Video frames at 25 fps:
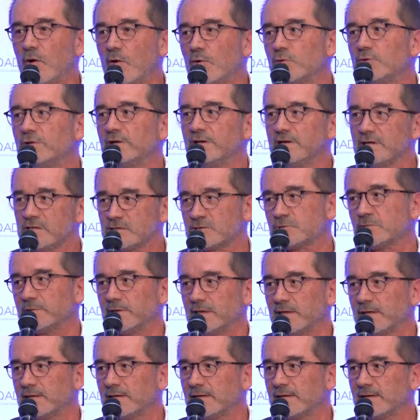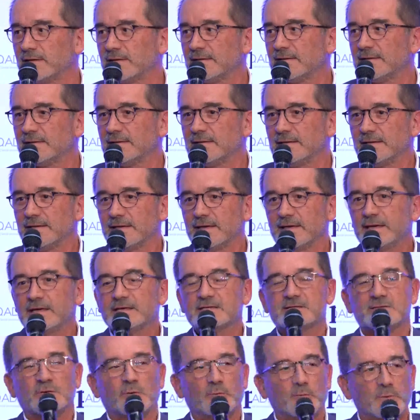own history
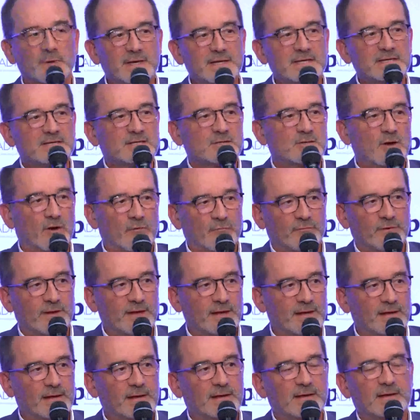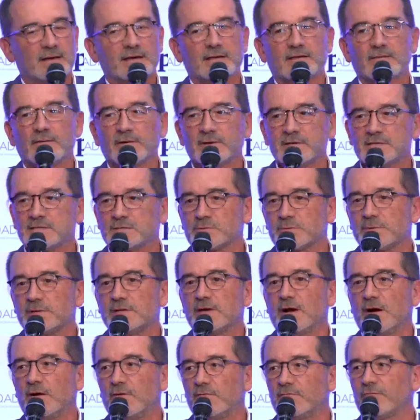is rediscovering the history
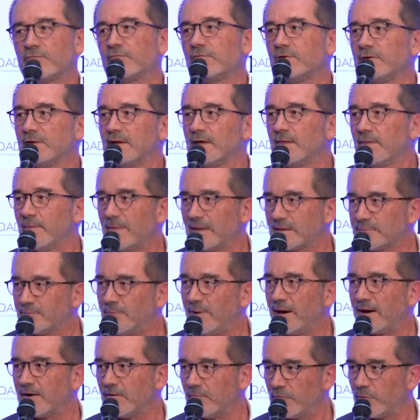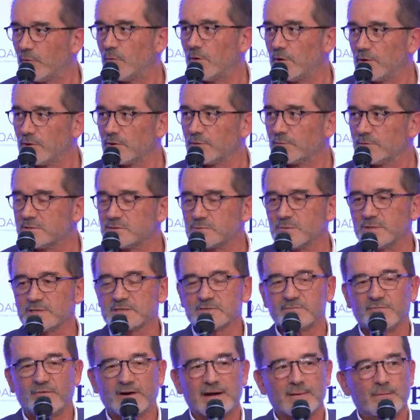of that part of the world, which was
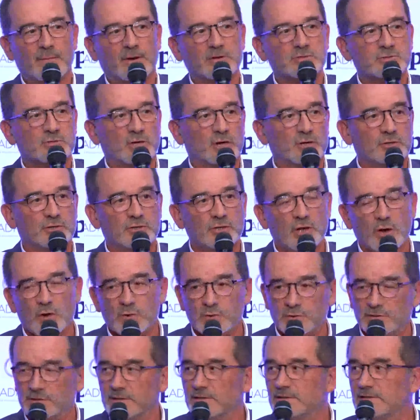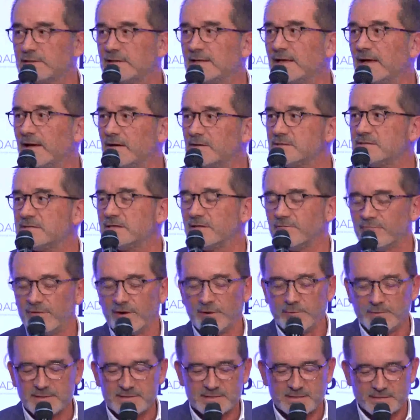very much unknown until very
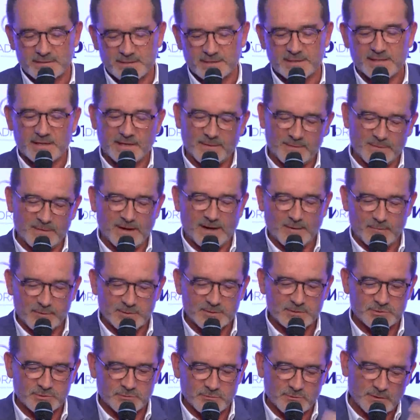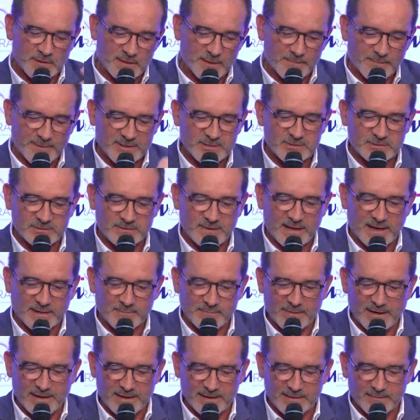recently. And I want to mention that
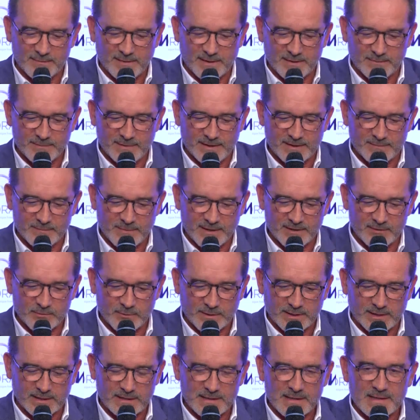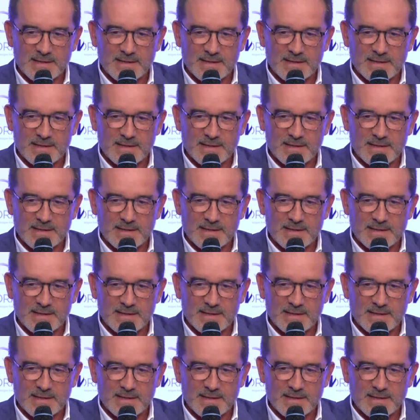by, by, by the way.